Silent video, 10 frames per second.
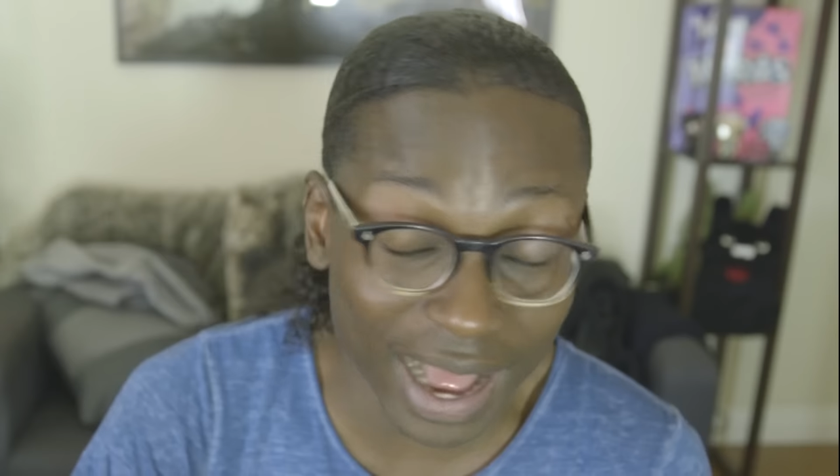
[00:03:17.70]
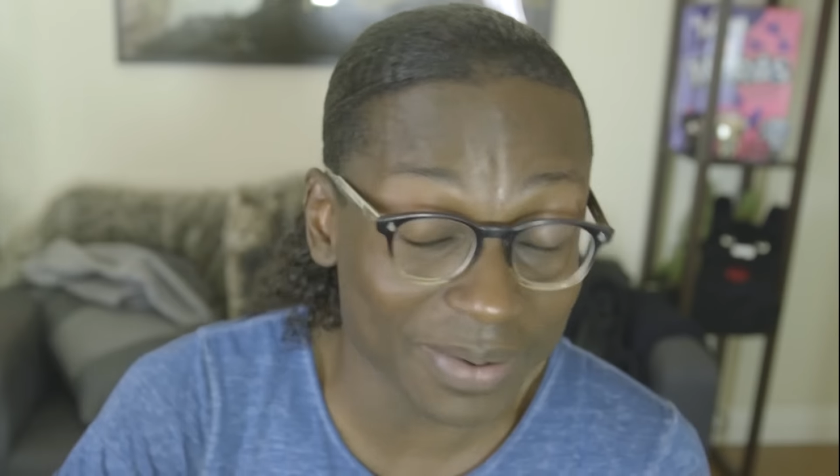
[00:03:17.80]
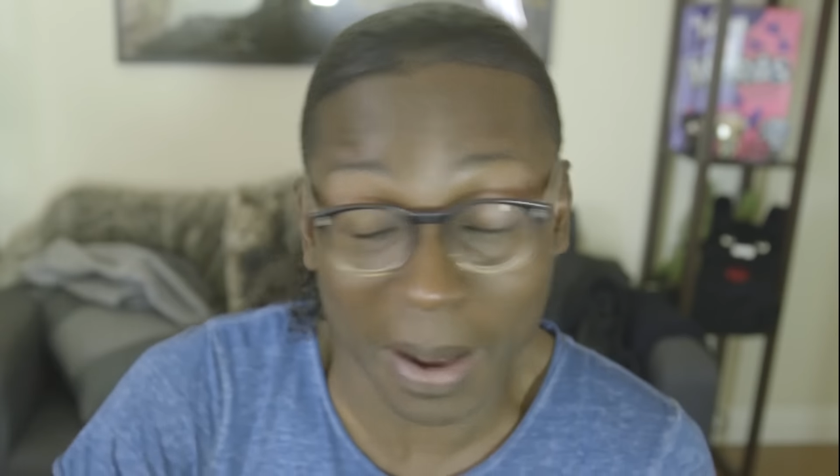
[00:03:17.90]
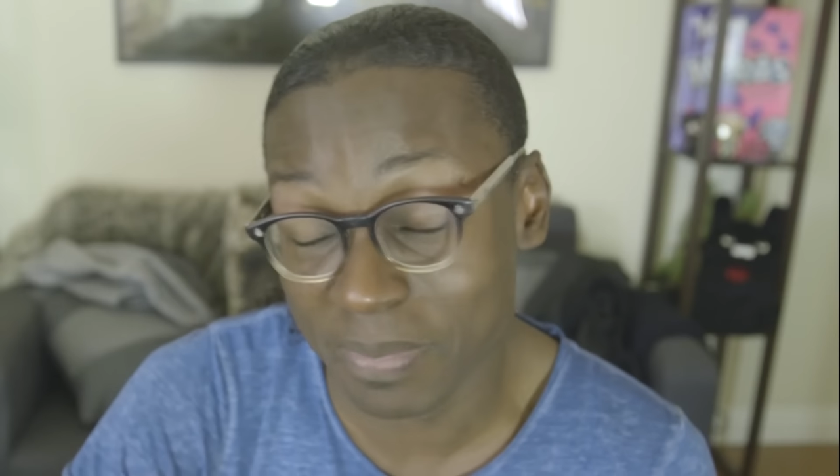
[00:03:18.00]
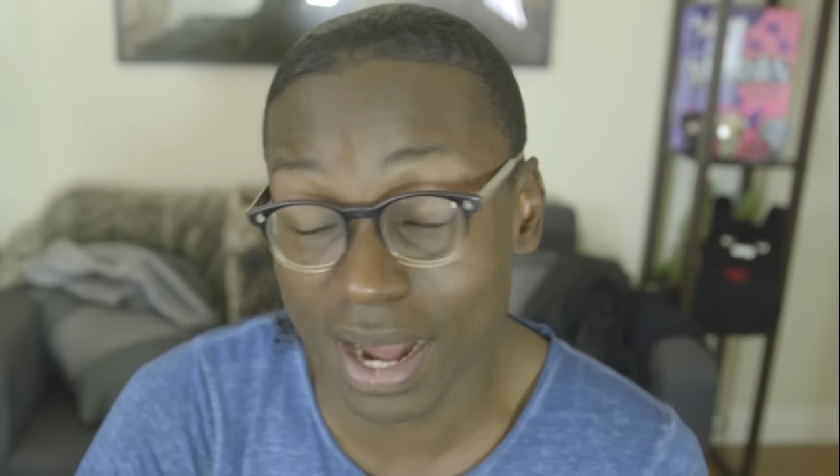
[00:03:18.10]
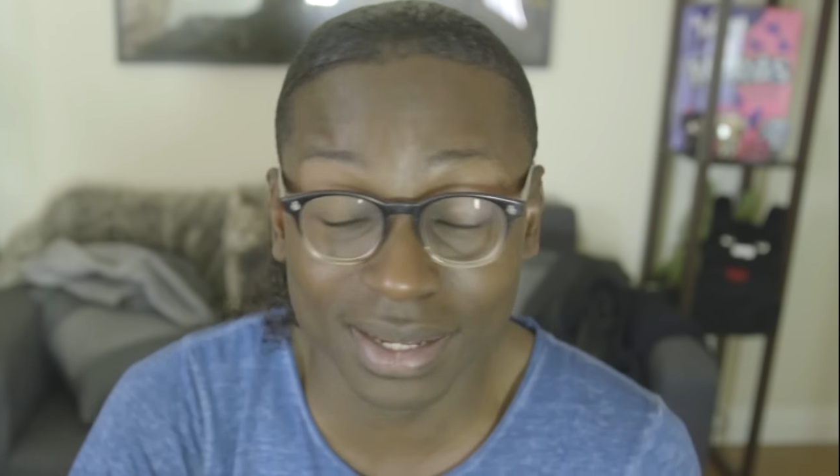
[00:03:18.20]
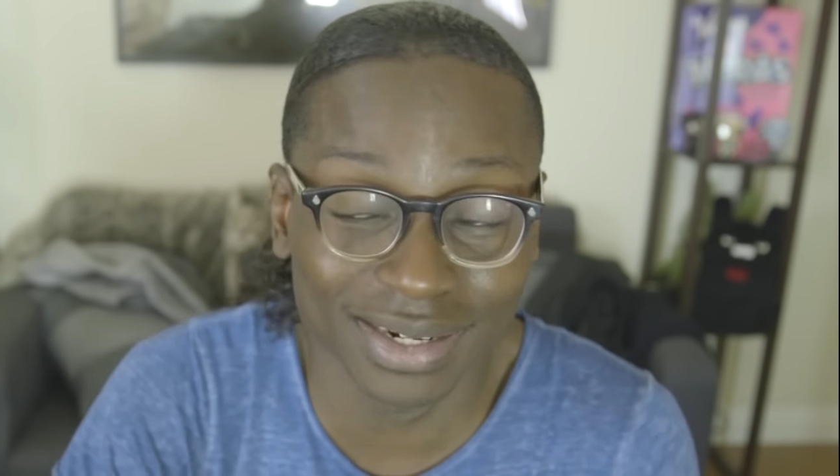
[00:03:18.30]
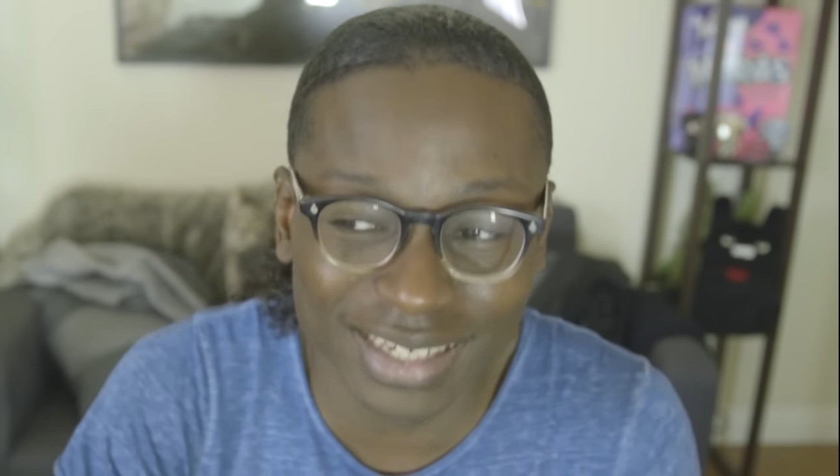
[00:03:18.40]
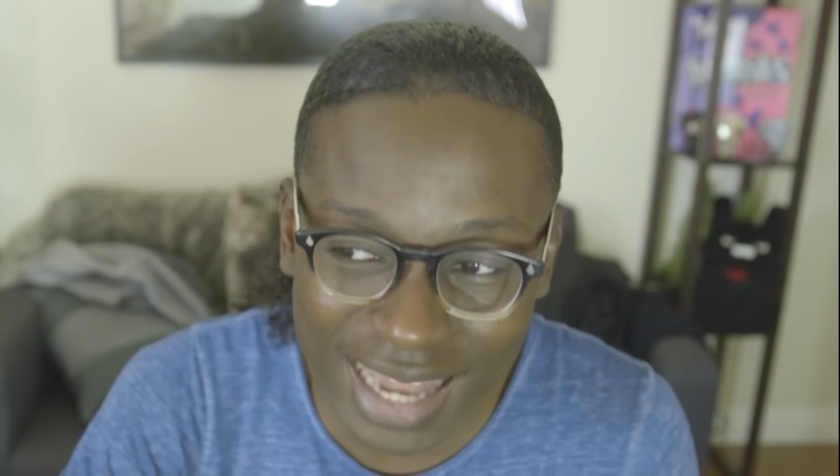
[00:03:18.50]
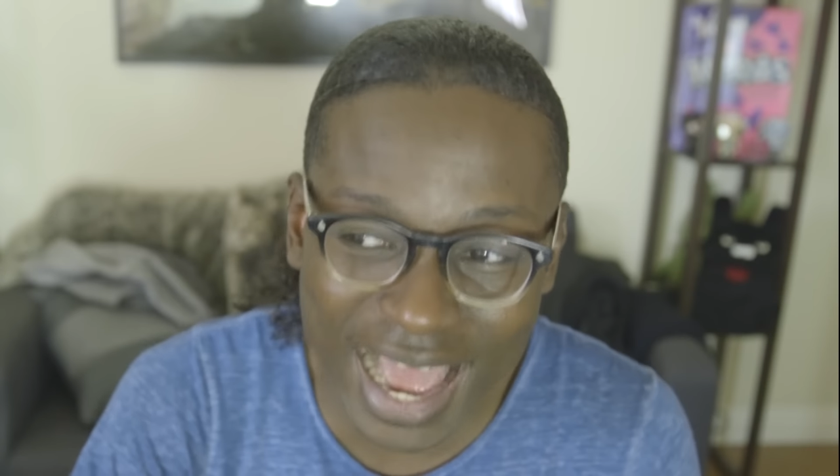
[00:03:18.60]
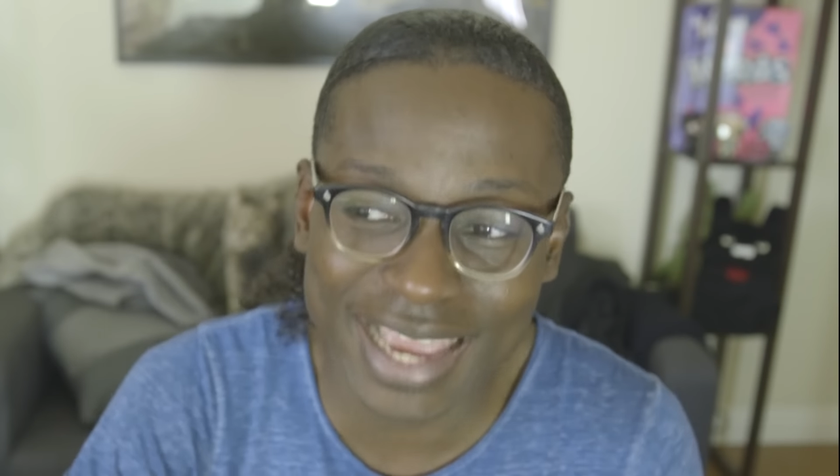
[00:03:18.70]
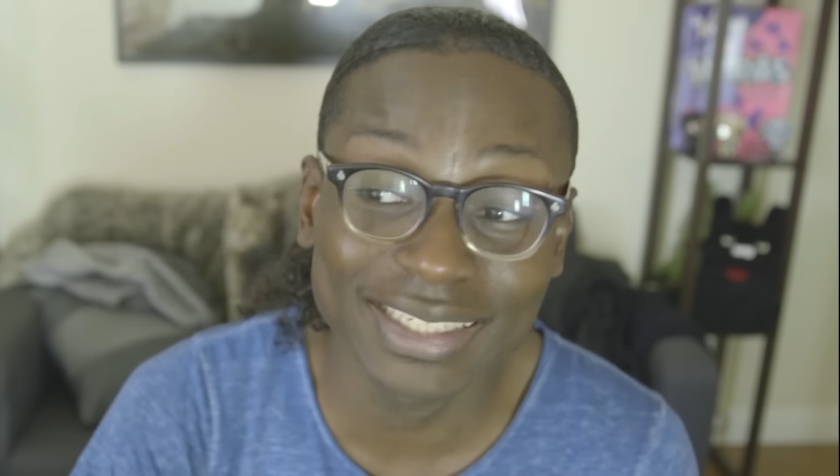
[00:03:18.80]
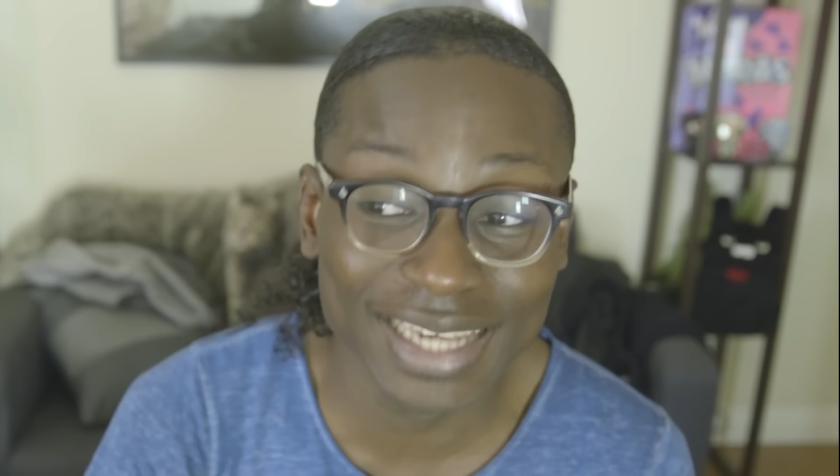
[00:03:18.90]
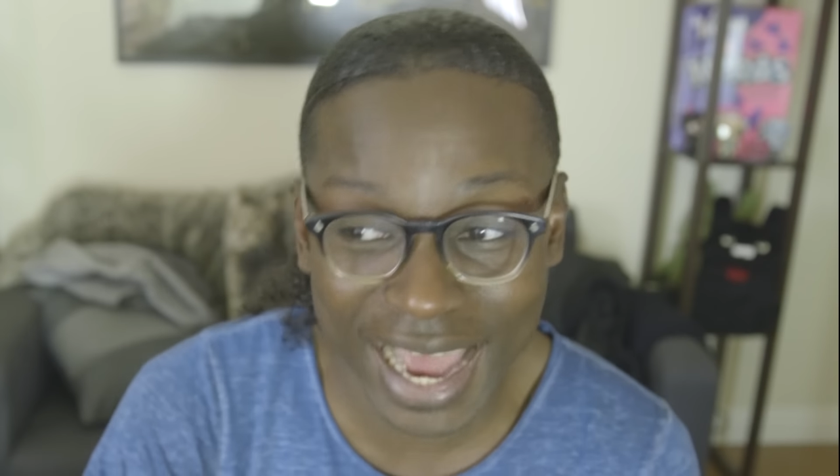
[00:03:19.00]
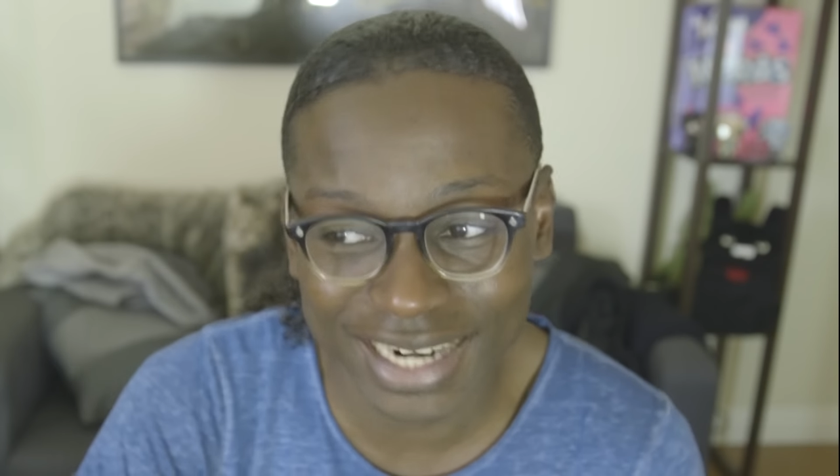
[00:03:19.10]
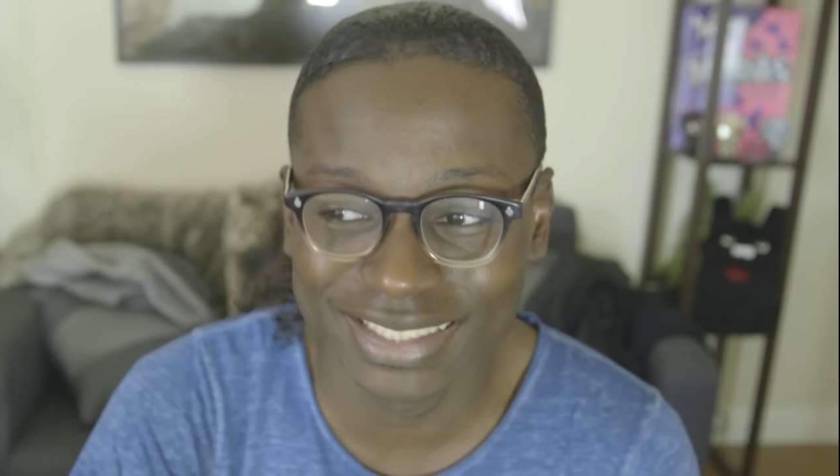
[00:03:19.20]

I, am not gonna lie, it's kind